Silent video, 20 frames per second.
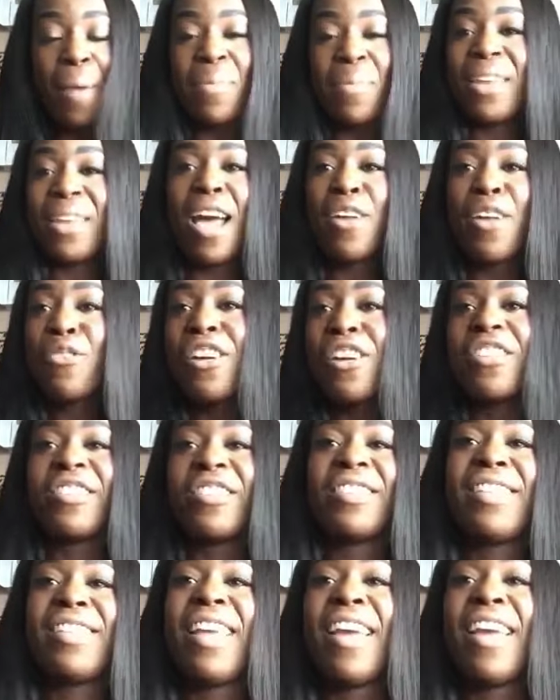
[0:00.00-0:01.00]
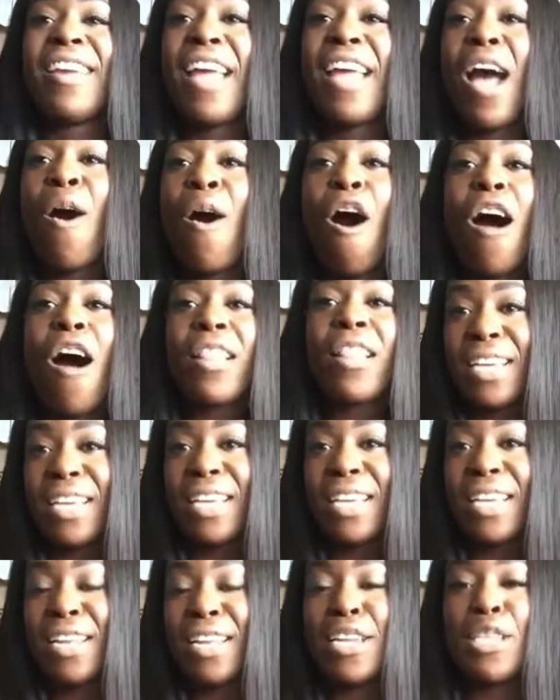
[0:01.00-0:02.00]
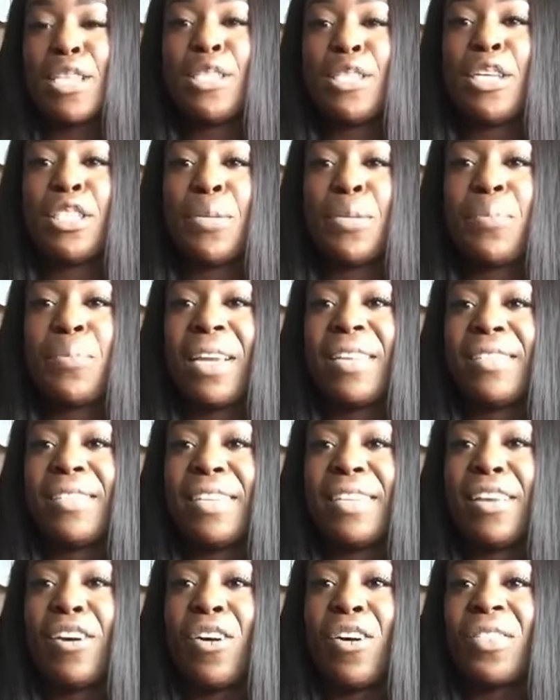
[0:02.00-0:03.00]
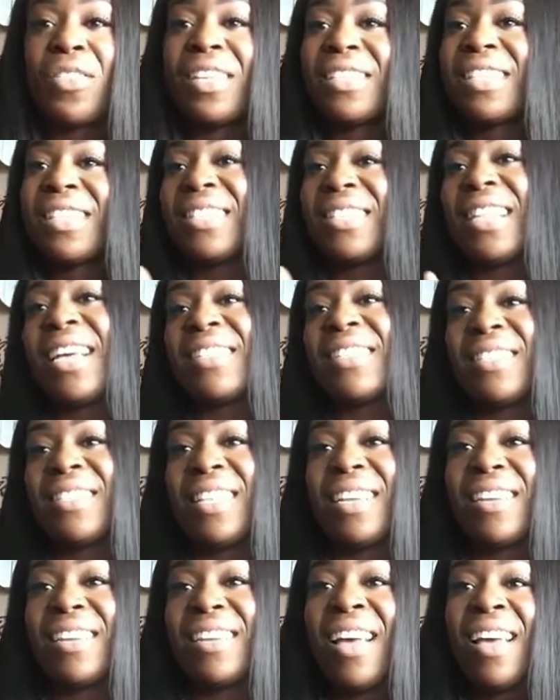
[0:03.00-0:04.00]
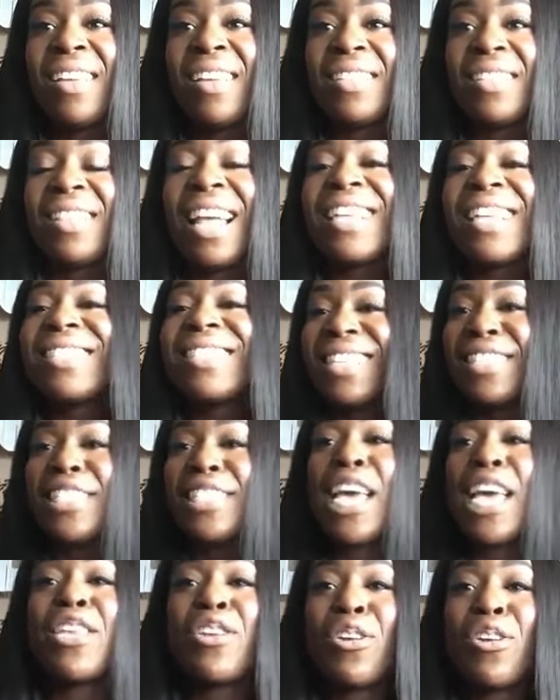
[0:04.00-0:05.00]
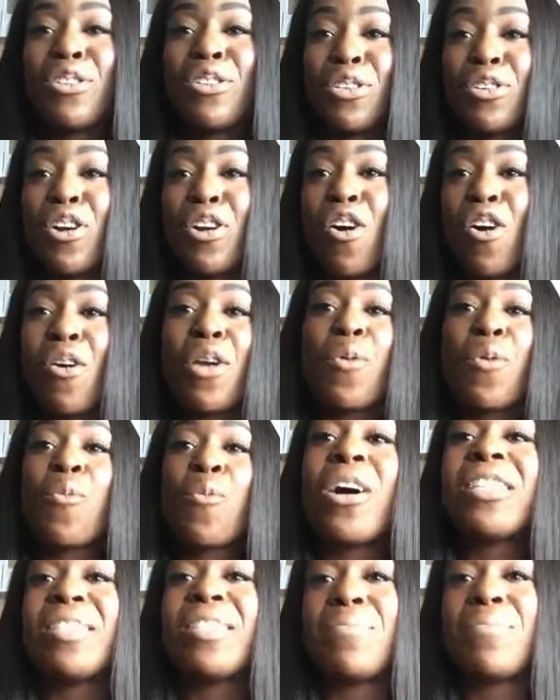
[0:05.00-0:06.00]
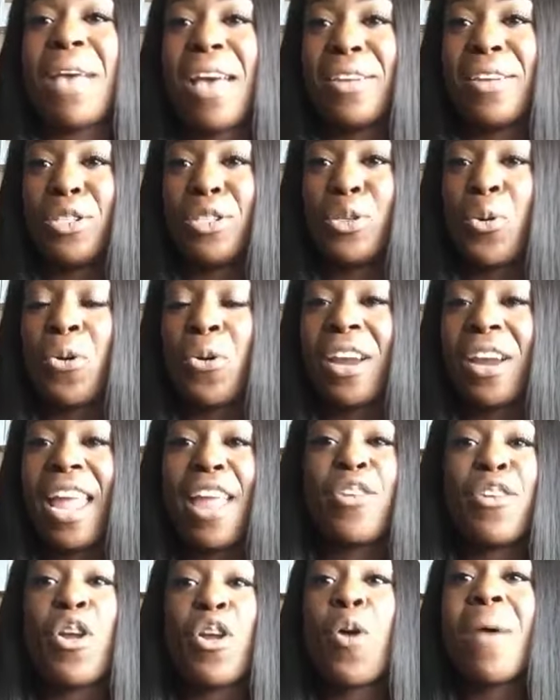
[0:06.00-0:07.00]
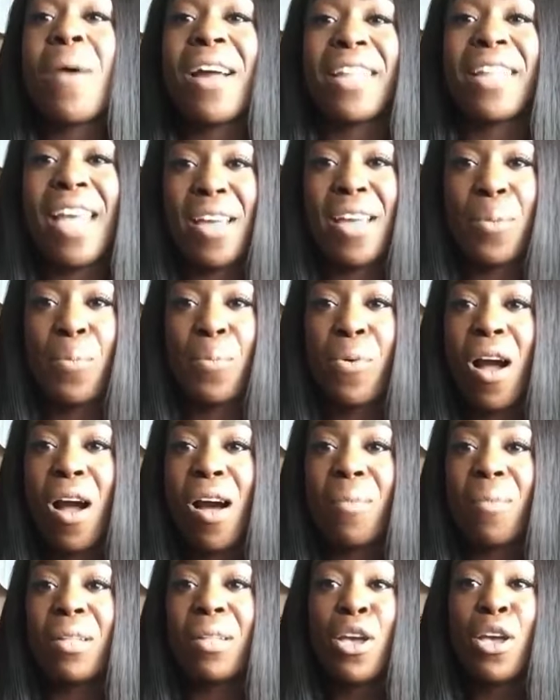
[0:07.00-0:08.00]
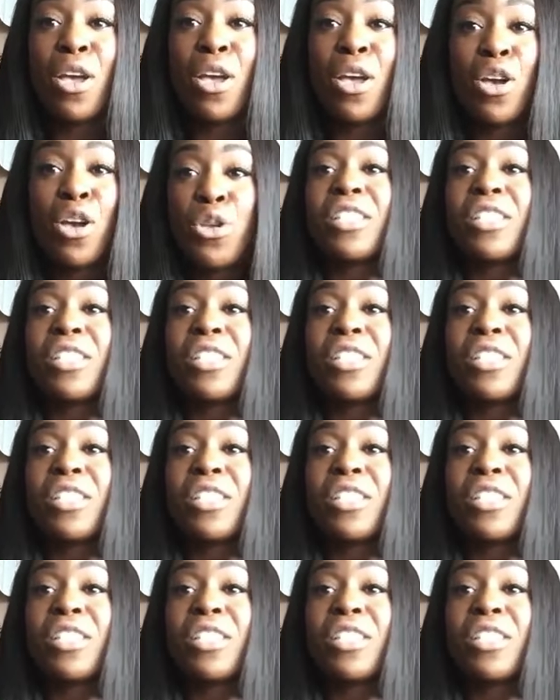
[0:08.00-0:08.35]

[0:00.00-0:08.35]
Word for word: I mean, I don't understand how all of a sudden it's such a big deal. This is less than less than ten years ago. wasn't mandatory and nobody had a problem.